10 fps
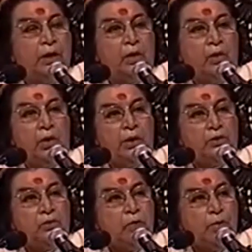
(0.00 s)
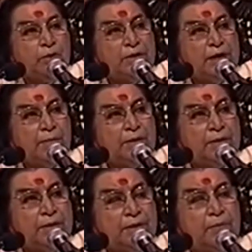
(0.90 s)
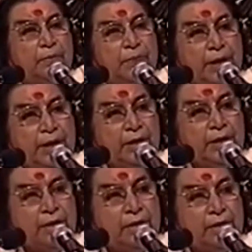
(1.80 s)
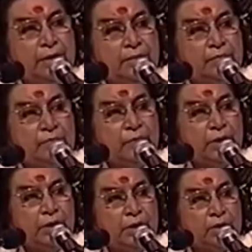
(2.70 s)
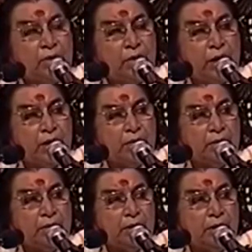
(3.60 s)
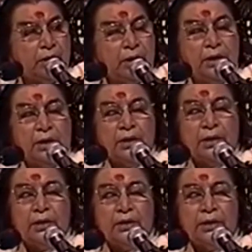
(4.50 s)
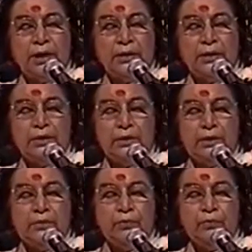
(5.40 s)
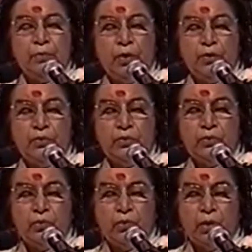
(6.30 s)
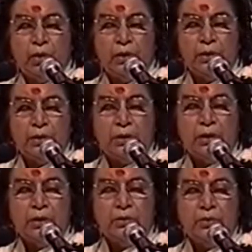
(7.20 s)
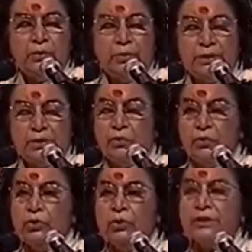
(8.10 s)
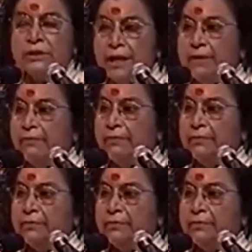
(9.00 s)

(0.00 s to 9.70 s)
Also Muhammad Sahib has said very clearly in his Quran that if you want to know God, you must know yourself.